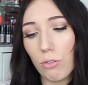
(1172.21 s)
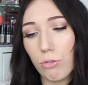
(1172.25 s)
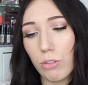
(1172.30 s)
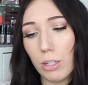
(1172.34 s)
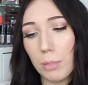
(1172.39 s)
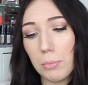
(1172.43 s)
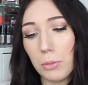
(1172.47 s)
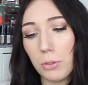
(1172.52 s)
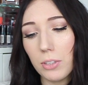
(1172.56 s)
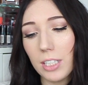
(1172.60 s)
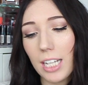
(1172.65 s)

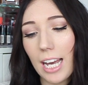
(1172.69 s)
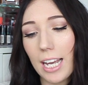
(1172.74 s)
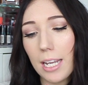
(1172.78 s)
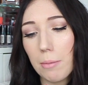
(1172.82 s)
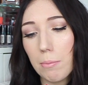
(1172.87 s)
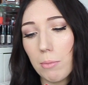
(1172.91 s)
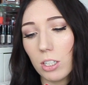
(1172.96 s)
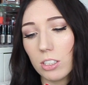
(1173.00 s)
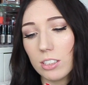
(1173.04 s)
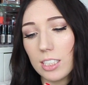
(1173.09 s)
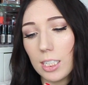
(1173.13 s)
Rimmel
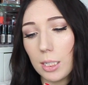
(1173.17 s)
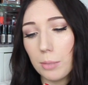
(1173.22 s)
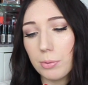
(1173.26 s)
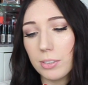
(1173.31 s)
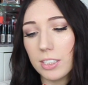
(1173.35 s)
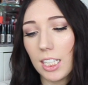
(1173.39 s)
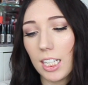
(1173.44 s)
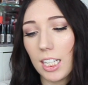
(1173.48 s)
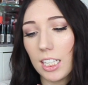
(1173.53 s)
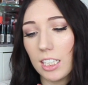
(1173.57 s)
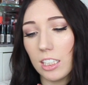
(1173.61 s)
Kate Moss
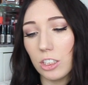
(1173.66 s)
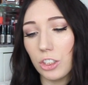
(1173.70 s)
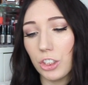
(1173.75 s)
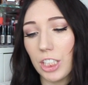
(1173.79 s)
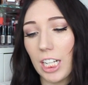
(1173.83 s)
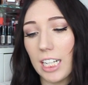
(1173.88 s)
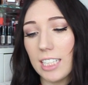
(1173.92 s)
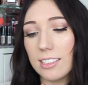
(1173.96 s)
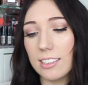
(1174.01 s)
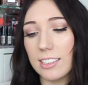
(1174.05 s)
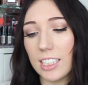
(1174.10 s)
lipstick in the
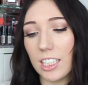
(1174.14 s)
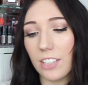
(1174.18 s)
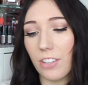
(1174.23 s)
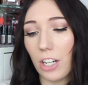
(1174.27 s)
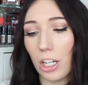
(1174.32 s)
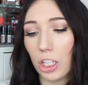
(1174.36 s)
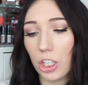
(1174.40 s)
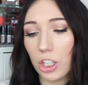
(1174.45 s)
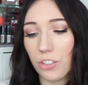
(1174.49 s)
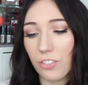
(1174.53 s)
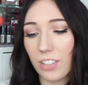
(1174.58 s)
shade
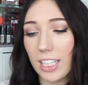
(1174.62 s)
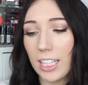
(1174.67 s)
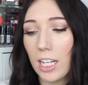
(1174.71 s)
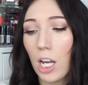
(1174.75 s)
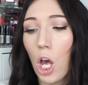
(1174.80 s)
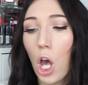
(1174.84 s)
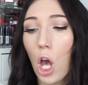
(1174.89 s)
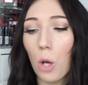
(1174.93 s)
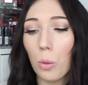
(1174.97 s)
03,